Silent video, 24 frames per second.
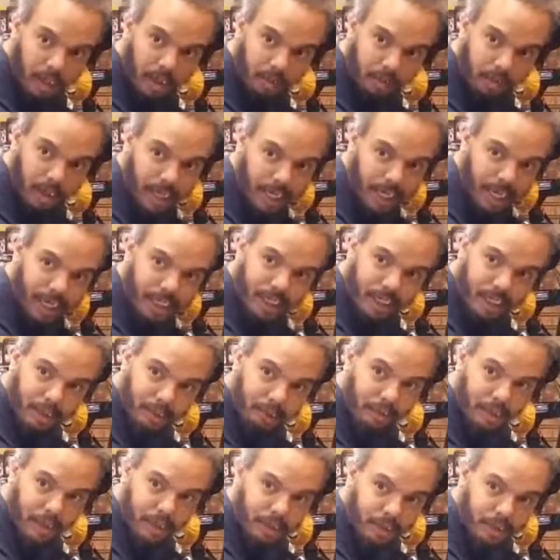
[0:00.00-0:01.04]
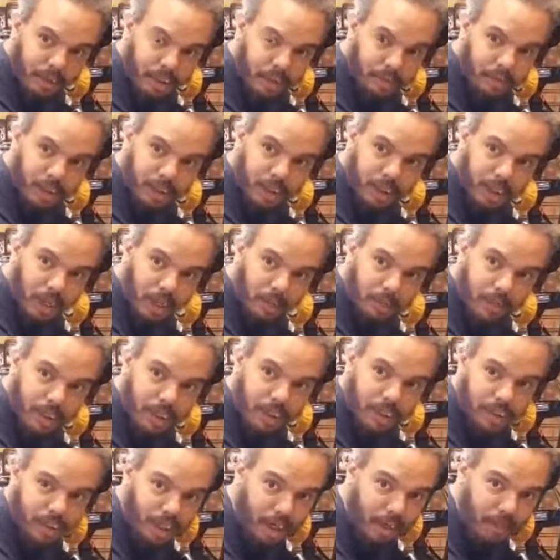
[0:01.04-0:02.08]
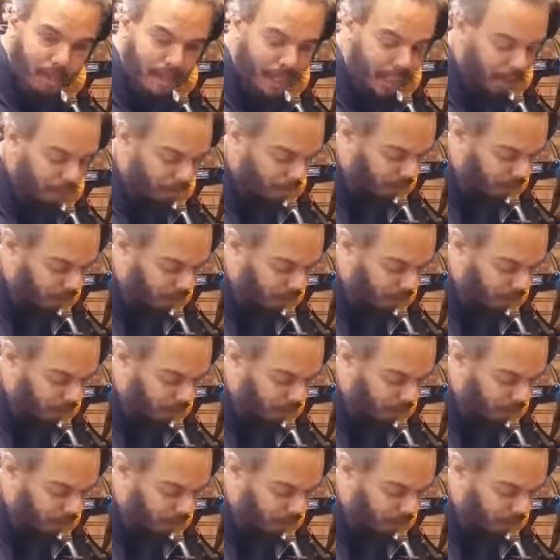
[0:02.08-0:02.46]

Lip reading: But I actually haven't been doing too much shopping because I don't make any